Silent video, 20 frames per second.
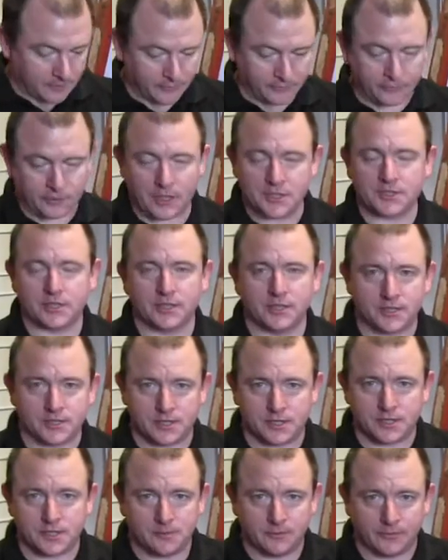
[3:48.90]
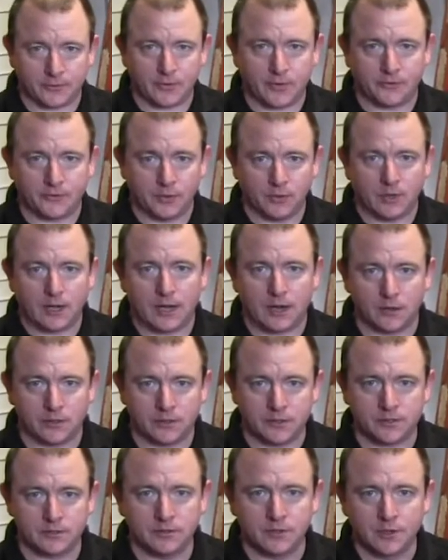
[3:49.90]
been flushing the system for a few
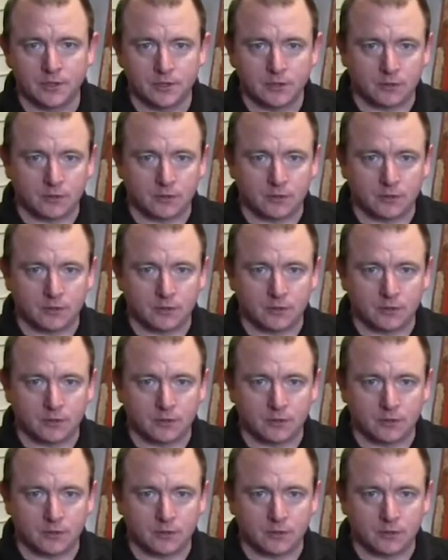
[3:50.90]
hours.